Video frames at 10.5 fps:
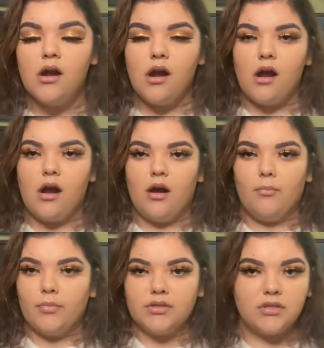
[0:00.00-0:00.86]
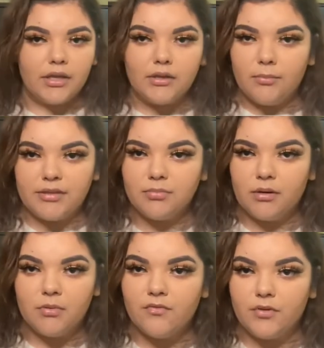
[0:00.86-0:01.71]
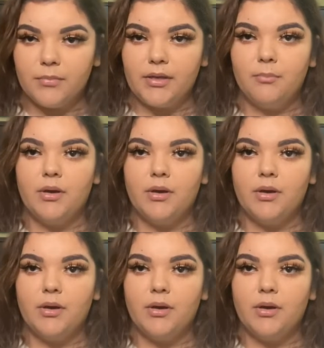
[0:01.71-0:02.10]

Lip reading: That's like the best primer for me.